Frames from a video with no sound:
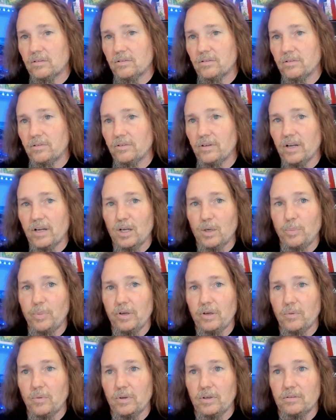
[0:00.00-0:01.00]
you're not going to
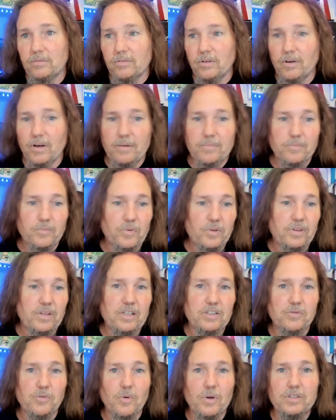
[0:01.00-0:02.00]
pick one. All right. Well,
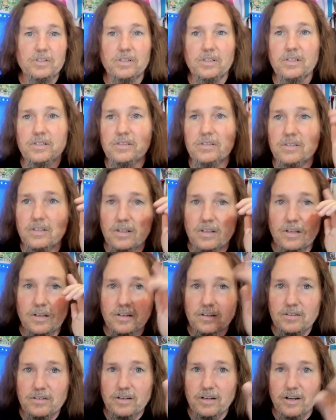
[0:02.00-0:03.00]
thanks for watching this.
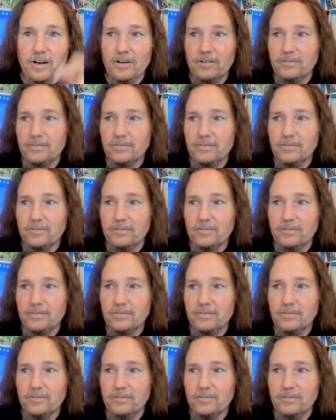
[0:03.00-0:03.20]
Take